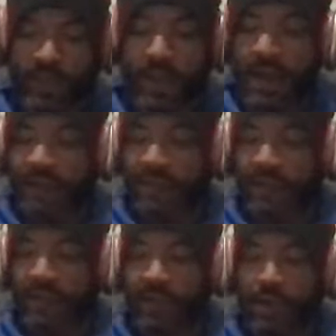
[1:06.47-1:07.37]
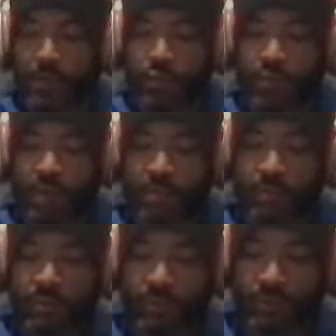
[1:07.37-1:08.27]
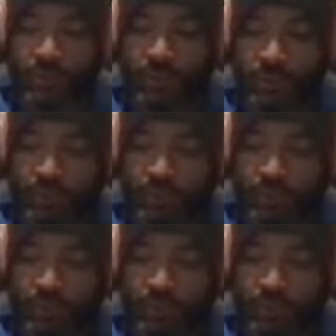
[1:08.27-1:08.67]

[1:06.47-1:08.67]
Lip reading: I decided on a problem solution